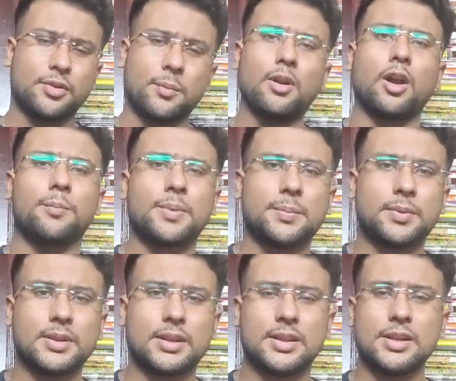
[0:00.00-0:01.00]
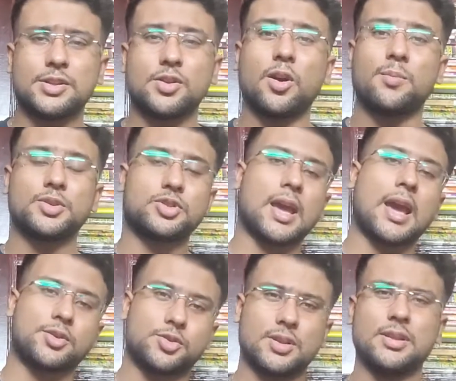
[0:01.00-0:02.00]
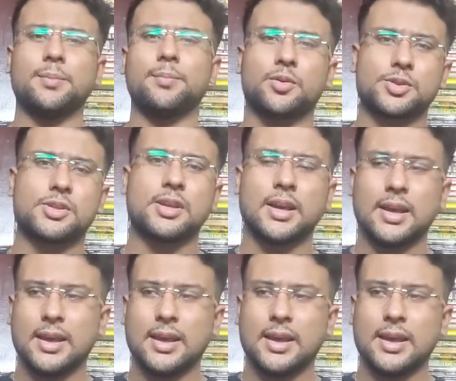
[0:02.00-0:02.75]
from a lot of people that there is not much action in the books.